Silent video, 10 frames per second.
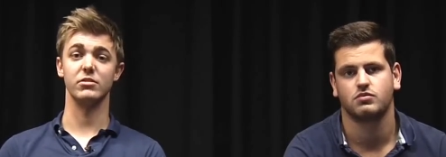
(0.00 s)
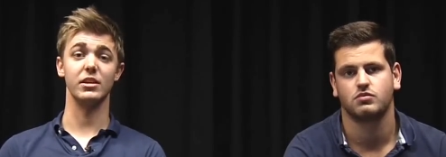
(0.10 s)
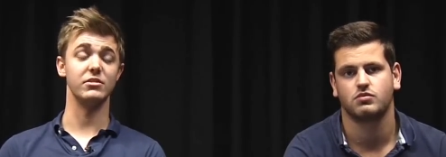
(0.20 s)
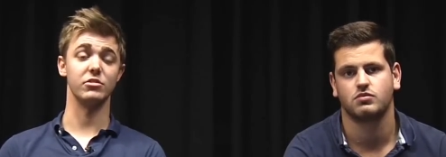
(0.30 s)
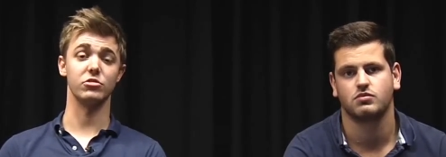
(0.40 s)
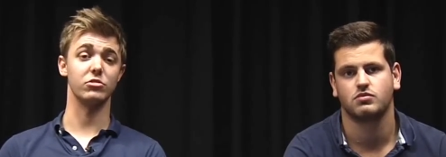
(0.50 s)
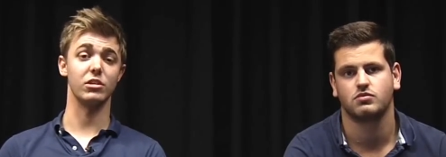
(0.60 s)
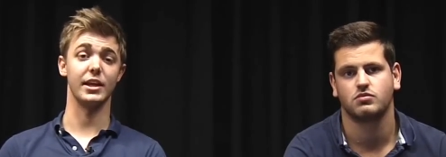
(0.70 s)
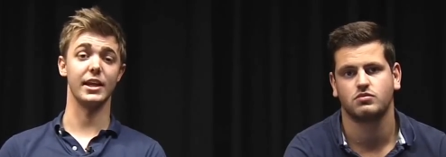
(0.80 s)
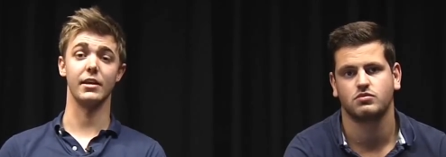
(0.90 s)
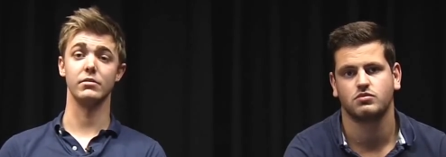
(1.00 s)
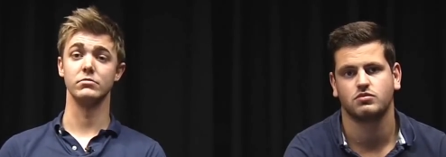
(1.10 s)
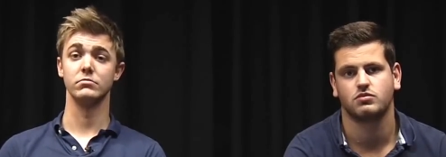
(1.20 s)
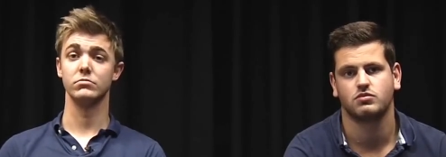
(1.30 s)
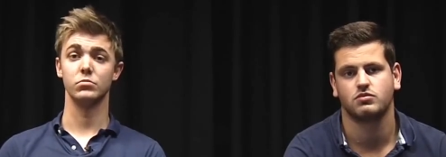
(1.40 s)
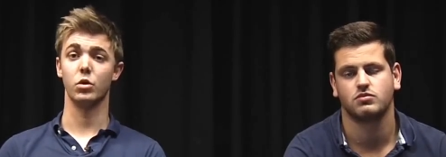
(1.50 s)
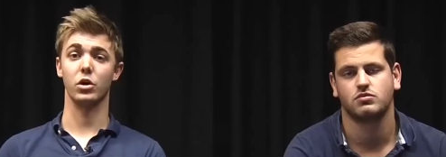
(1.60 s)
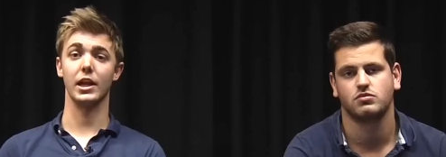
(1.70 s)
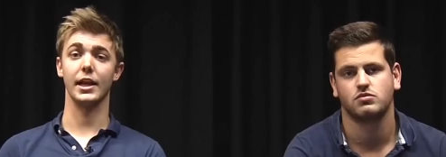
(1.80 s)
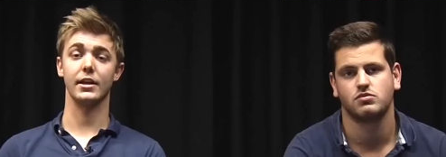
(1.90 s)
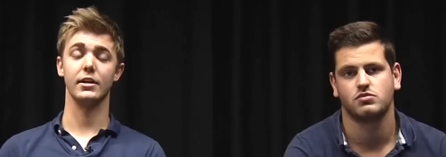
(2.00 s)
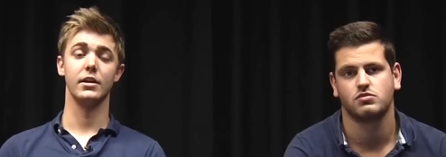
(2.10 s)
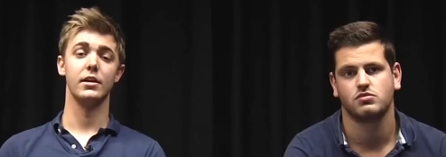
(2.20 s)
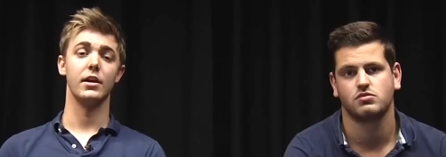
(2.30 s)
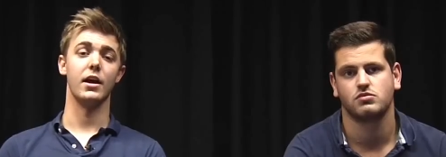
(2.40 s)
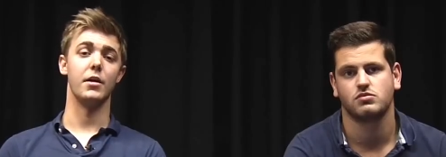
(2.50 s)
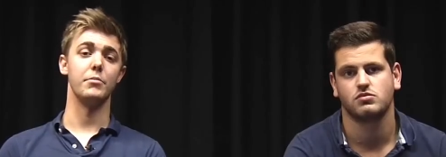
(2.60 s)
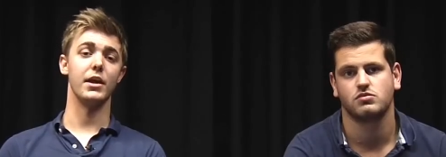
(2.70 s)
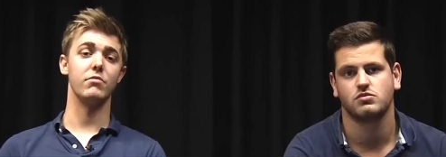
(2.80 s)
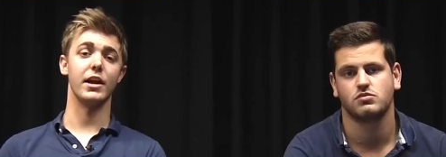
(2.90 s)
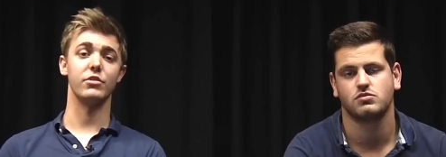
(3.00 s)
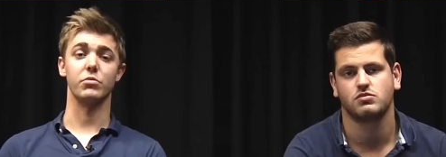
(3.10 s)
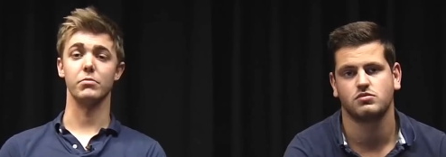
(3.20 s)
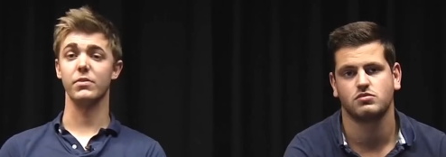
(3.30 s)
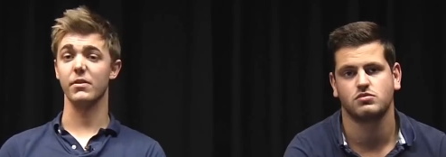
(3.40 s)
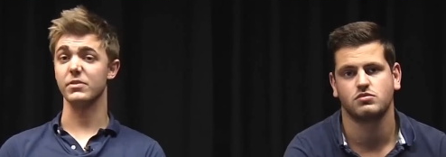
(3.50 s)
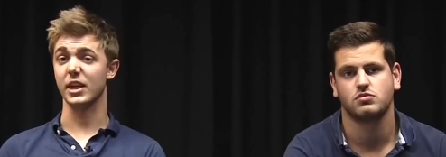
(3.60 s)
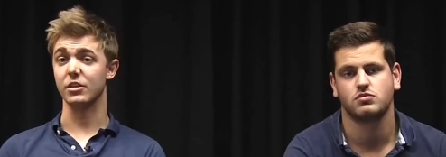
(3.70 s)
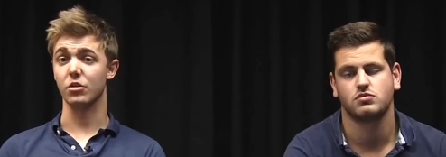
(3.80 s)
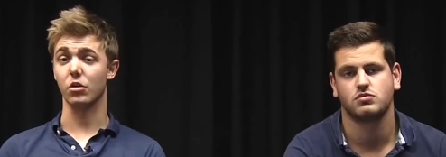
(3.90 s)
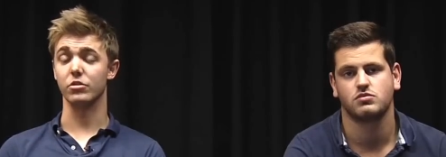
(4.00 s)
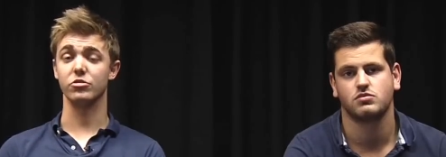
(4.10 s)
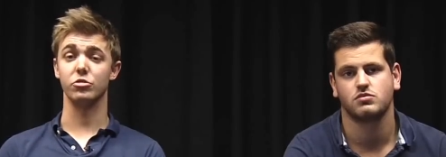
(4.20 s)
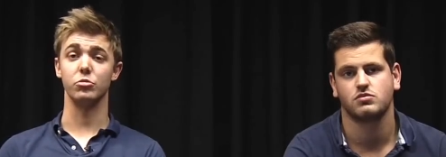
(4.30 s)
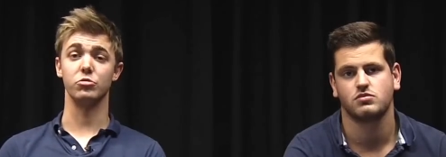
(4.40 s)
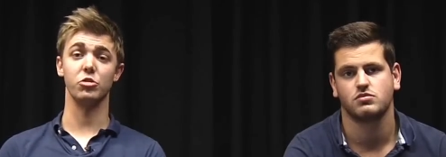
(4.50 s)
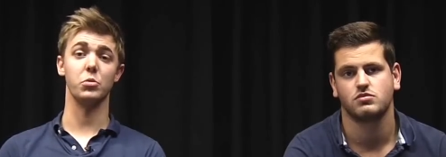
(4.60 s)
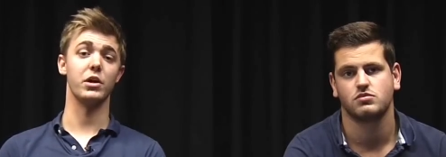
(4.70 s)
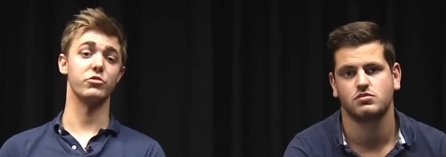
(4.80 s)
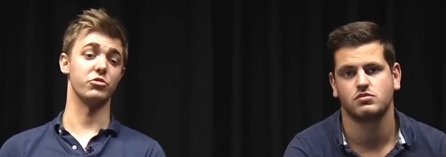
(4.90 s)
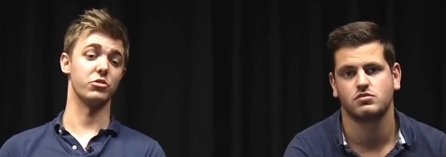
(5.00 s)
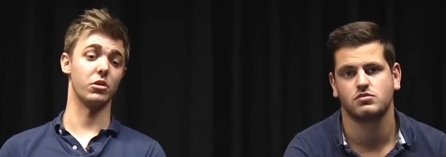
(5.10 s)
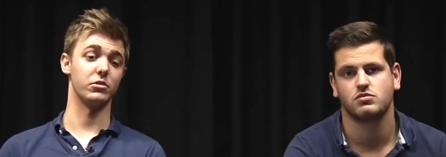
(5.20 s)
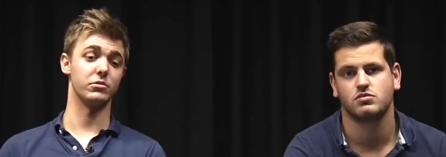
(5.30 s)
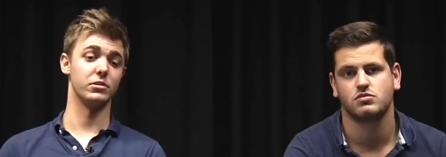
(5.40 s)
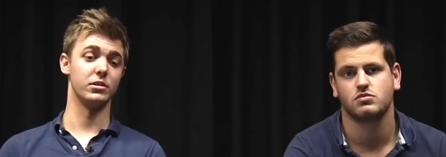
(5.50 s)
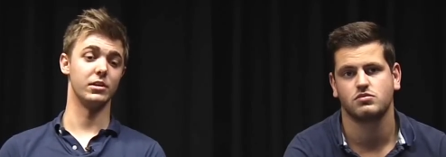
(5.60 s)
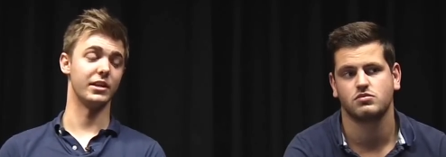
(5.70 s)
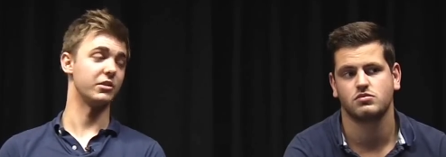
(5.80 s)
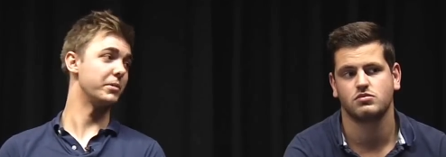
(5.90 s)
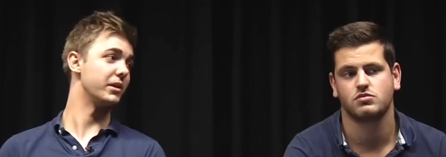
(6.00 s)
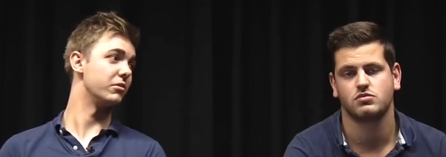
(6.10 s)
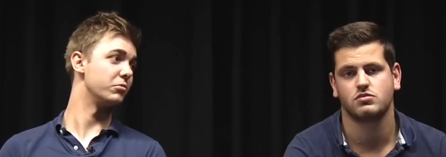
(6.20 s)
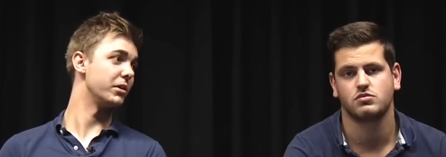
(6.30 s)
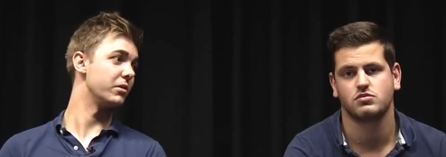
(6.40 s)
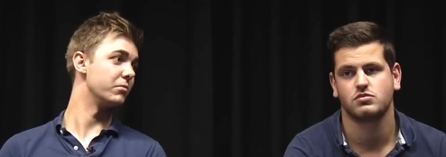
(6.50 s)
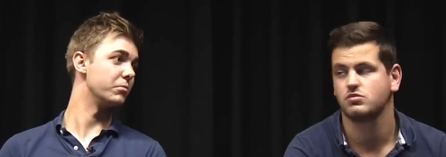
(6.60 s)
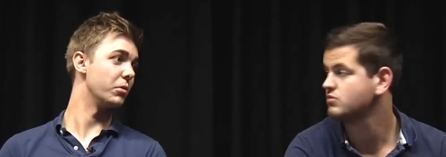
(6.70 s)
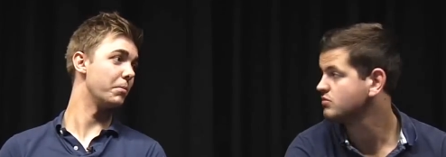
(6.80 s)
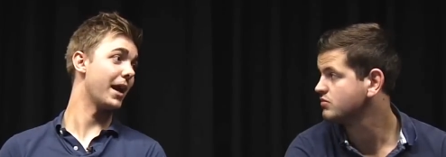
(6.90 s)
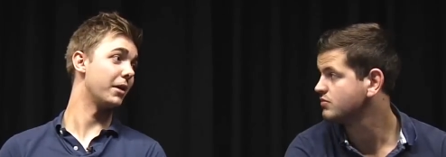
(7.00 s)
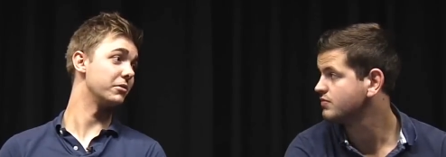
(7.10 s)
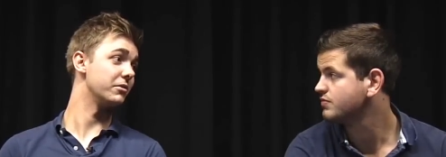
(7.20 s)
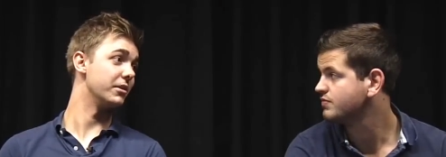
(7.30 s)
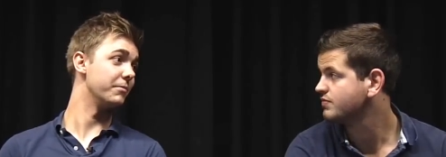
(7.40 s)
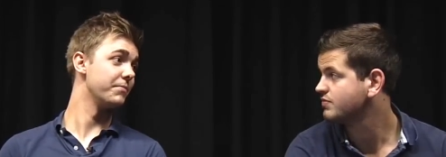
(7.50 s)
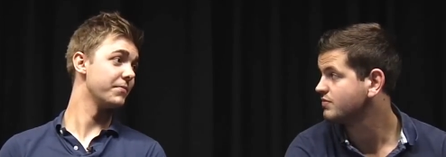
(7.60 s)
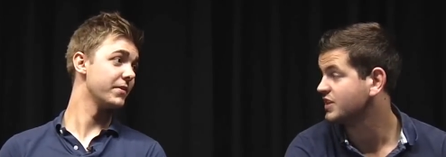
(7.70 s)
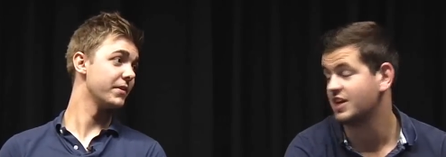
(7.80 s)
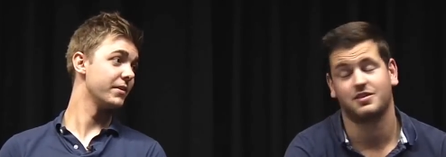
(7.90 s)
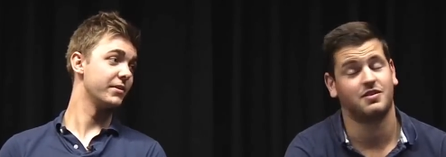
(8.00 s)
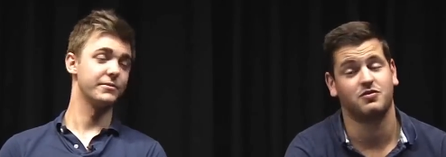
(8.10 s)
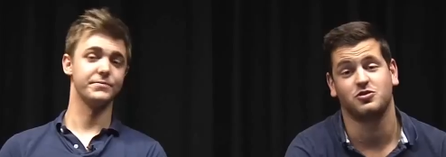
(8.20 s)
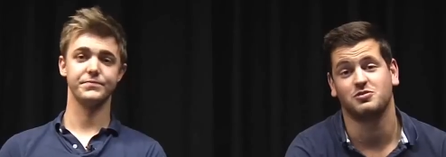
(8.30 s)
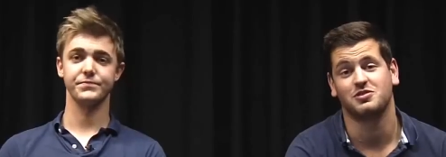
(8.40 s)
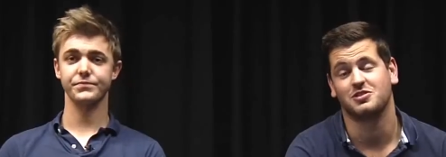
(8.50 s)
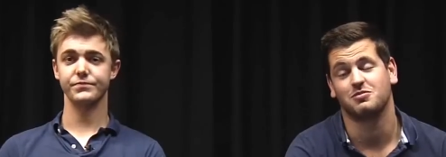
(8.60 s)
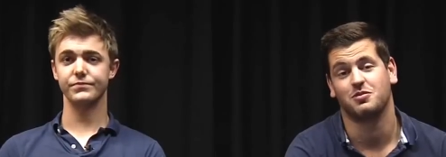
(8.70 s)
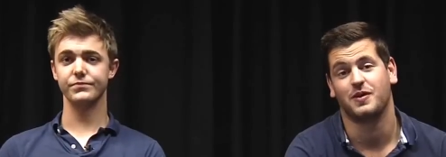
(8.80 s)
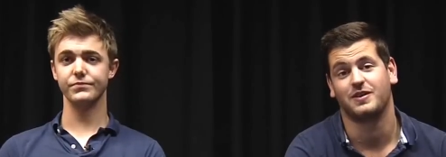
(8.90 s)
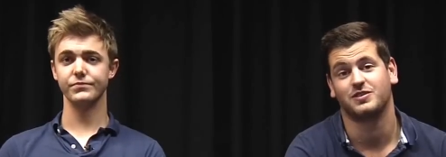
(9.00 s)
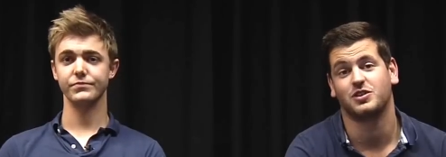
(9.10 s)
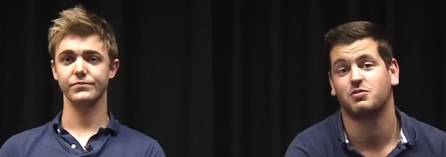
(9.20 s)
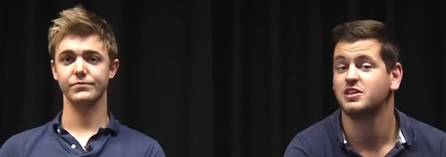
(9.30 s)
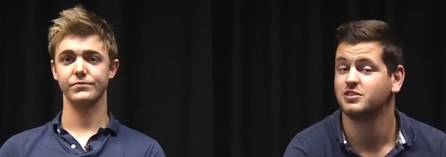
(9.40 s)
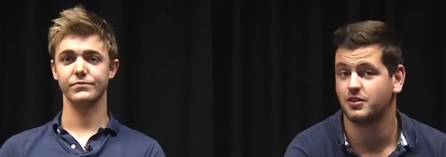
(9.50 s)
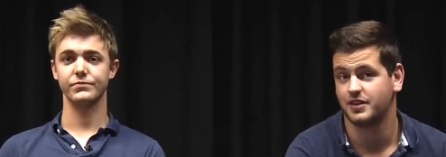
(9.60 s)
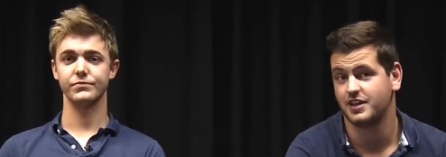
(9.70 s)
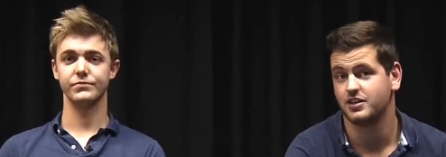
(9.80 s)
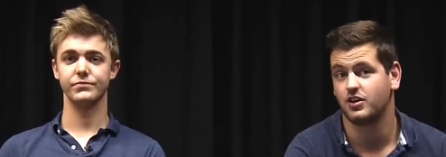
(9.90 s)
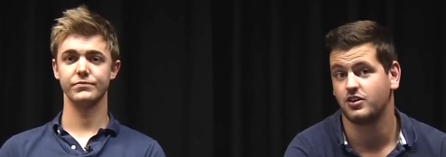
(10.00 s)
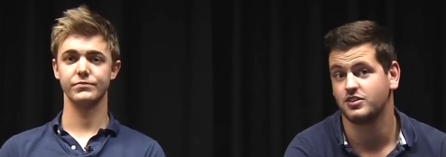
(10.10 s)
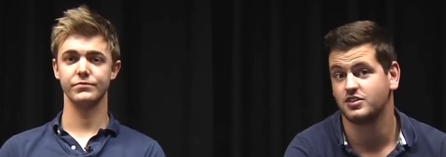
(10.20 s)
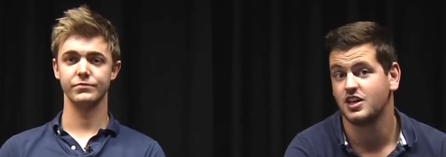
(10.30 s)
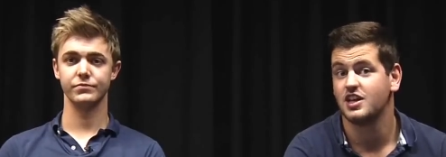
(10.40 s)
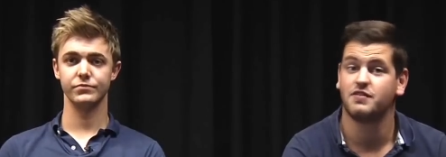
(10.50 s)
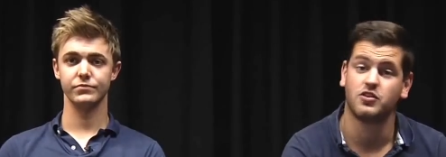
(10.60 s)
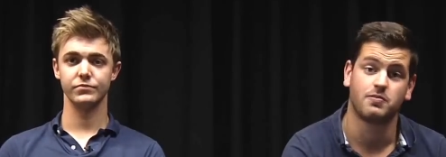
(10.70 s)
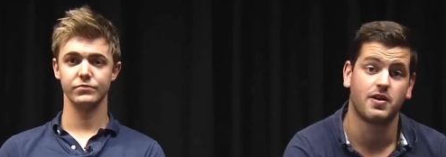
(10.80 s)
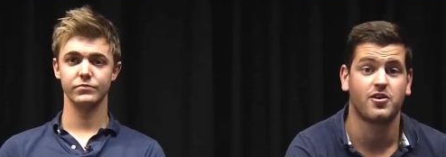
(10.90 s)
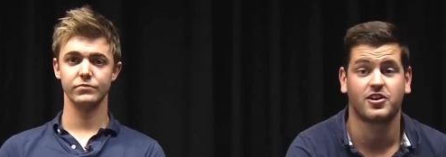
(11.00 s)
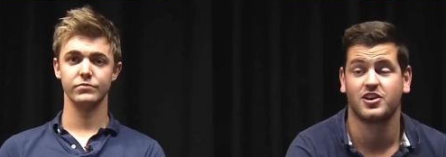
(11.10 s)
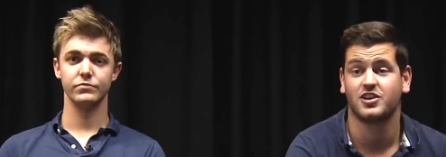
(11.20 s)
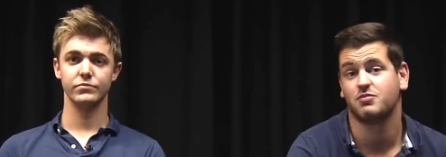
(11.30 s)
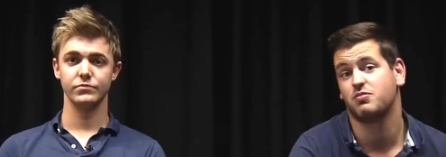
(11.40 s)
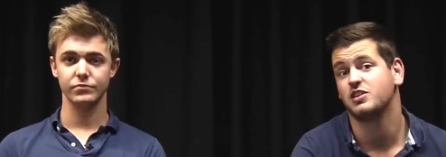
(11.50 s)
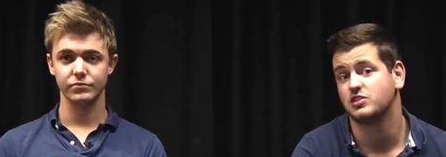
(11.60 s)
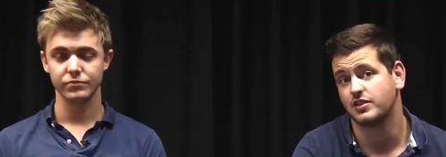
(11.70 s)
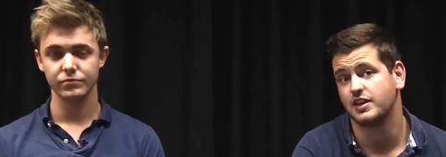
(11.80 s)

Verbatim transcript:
Speaker 1: as easy as just clicking one click. Um, they range from $15 to $200, and
Speaker 2: that's because we can put pounds, isn't it? Yeah, unfortunately, we can put pounds, so please donate in dollars. If you're American, please